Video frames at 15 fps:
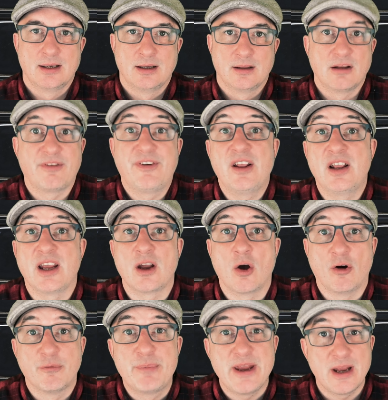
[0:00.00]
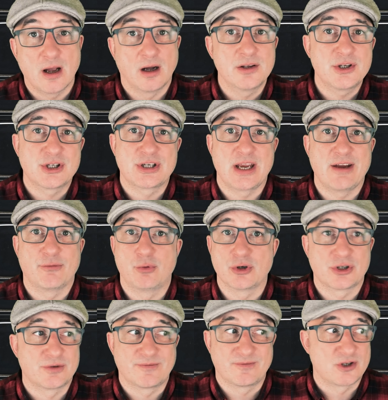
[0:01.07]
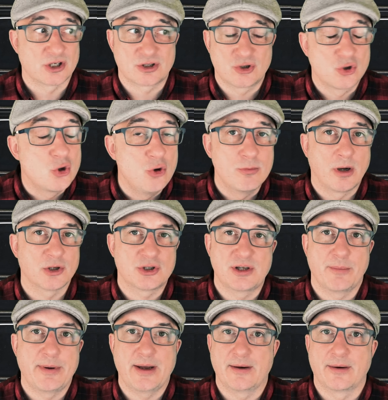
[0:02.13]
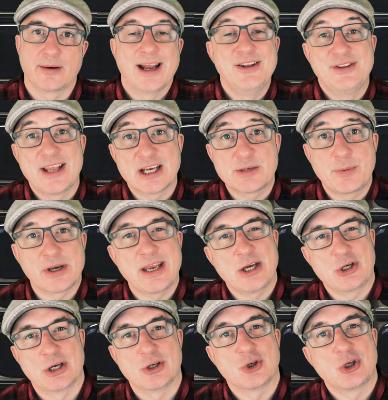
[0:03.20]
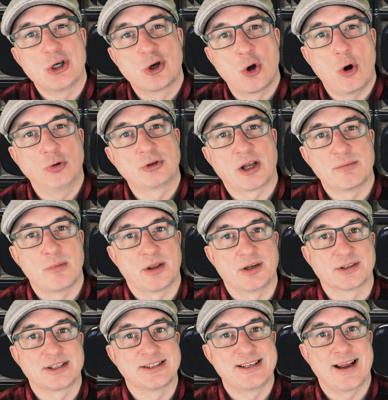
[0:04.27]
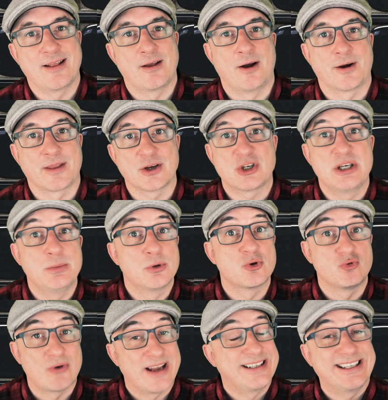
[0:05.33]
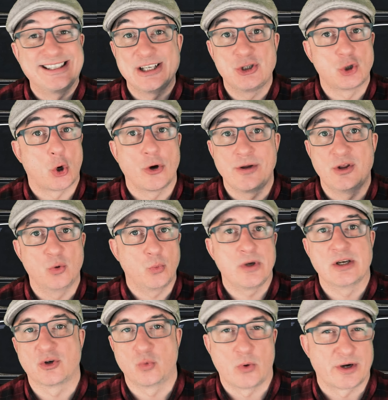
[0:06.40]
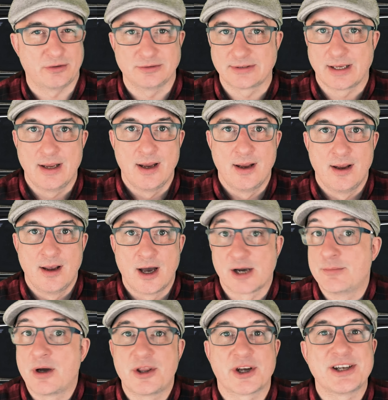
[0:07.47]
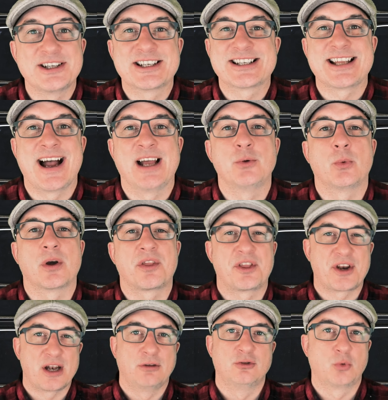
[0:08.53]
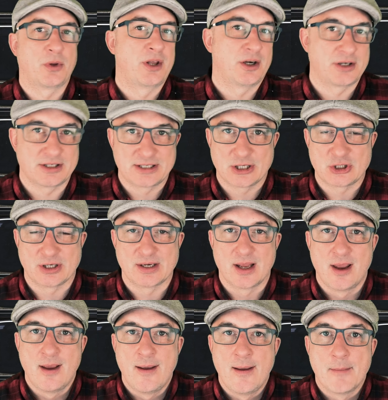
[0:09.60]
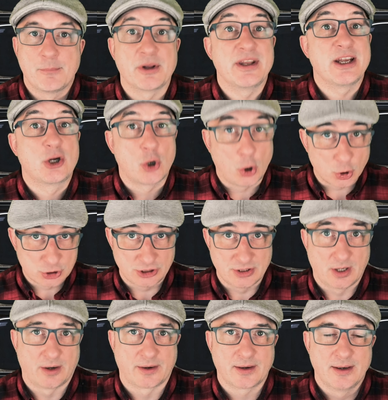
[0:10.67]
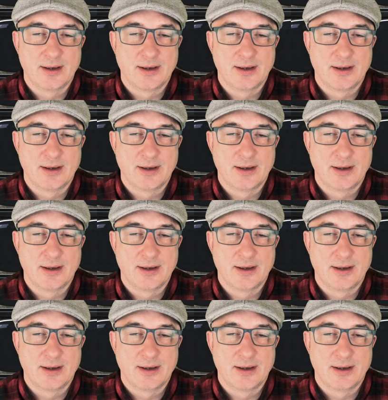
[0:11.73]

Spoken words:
The feeling of being unsafe was just too much to bear. In desperation, she called her mother to tell her that she was ready to join the weird world. Her mother and Stan were thrilled with her decision, but they cautioned her